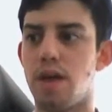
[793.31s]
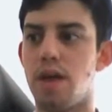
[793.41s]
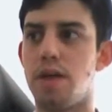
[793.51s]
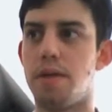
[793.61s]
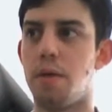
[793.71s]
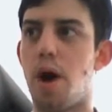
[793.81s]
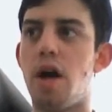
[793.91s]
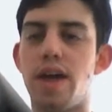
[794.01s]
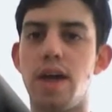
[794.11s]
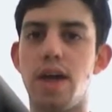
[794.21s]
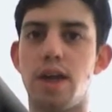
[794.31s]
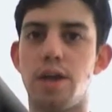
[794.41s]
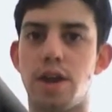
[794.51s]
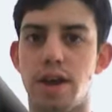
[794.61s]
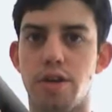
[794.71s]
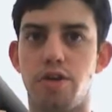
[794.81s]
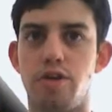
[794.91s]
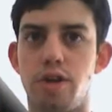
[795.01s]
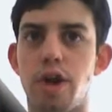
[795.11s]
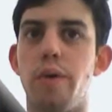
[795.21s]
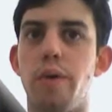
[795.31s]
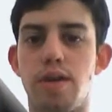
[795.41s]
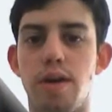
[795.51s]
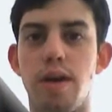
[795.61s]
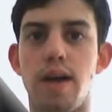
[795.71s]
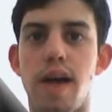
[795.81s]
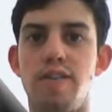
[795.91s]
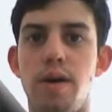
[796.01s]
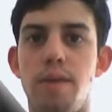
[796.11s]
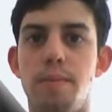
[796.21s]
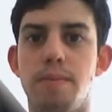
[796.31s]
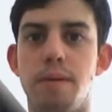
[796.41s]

are they like going to ever